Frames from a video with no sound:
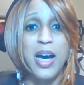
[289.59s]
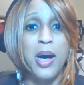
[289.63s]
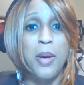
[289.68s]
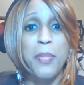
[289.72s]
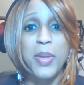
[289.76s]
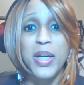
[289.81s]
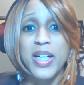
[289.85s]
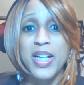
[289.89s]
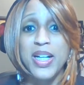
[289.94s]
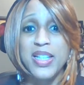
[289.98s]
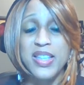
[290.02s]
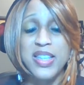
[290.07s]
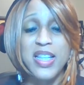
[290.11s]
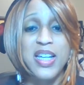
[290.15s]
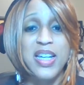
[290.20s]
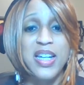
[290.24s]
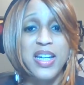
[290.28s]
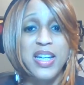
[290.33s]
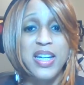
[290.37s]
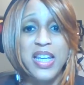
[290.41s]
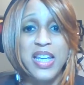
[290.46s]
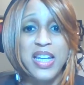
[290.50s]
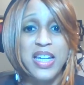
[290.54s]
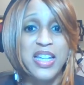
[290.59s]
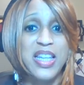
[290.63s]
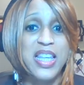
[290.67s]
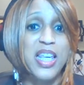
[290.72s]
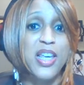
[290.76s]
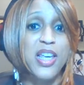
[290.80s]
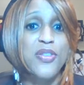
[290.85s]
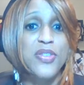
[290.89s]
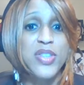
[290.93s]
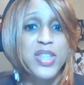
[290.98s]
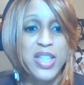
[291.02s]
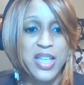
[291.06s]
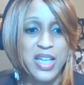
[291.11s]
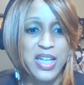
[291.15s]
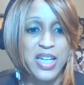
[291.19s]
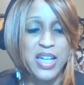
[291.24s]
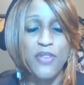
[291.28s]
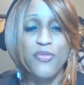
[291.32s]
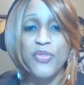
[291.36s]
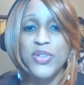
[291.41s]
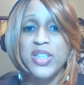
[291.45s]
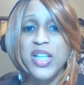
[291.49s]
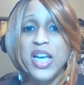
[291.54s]
because then it gives an
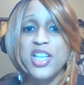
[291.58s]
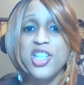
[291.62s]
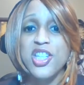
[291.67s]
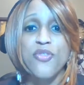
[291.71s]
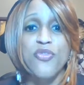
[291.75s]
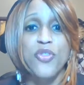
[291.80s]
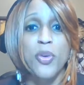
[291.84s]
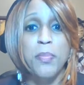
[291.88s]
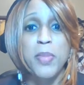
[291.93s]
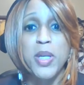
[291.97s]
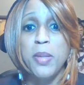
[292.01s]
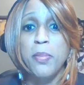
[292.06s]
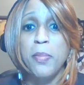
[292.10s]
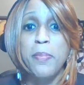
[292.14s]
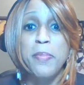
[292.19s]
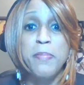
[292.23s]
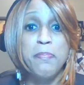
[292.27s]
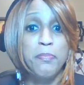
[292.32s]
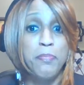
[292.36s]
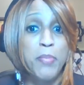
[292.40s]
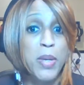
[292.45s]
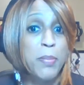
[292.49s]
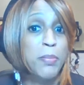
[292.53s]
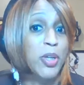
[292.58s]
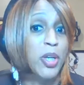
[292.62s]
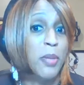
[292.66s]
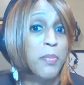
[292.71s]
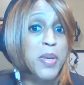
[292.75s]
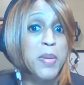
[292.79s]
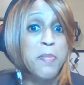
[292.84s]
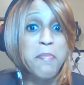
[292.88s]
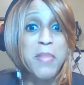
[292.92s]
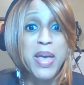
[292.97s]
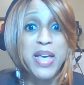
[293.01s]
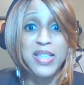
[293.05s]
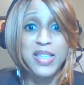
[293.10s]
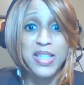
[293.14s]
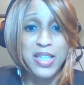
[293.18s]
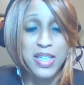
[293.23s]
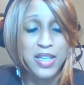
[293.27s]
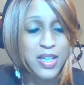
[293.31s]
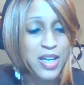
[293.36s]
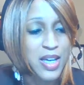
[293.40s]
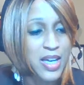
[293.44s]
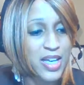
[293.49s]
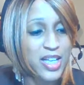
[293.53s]
invitation for people to be messy
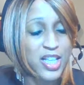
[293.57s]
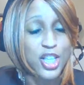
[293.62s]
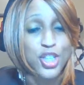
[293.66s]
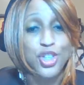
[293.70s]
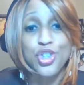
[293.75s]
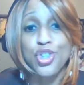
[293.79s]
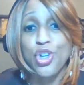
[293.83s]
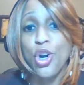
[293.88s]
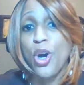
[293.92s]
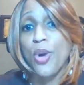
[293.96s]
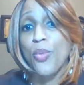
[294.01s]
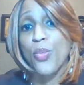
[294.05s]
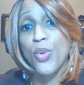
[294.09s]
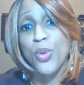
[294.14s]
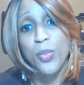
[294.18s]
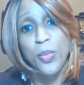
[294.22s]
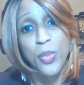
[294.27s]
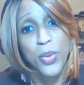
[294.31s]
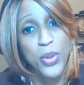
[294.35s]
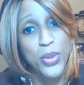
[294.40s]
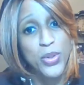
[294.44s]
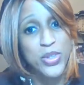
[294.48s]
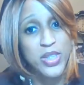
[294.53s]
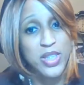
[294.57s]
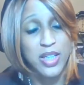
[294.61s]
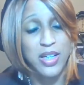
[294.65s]
and start rumors.